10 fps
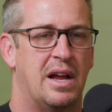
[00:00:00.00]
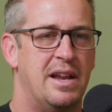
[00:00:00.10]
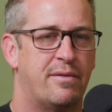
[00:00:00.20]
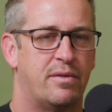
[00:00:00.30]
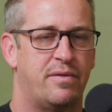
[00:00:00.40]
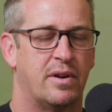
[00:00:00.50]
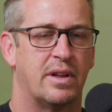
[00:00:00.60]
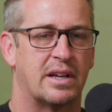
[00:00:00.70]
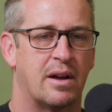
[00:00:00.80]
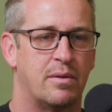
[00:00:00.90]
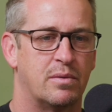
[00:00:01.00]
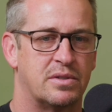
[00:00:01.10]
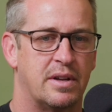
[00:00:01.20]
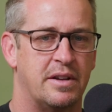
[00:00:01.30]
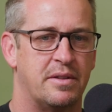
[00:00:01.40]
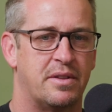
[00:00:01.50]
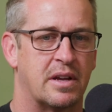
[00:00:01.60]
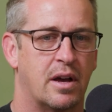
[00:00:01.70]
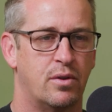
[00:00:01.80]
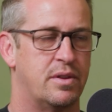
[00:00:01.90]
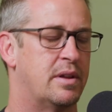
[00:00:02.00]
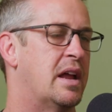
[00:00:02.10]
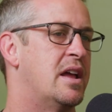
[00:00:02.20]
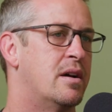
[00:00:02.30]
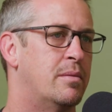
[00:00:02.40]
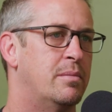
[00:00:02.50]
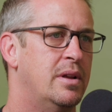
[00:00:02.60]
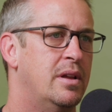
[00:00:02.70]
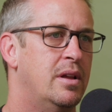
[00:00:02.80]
I never felt like I was anything other than I am.